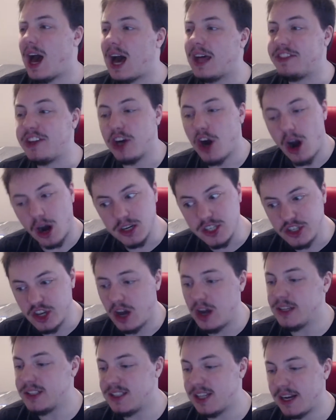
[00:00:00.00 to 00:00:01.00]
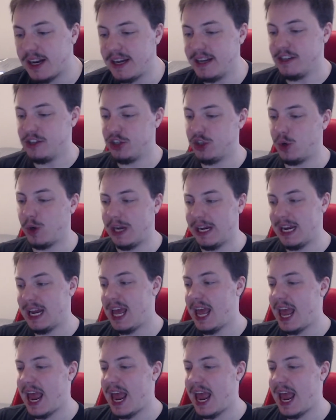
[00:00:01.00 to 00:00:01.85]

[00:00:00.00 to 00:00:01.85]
There are songs that I enjoy,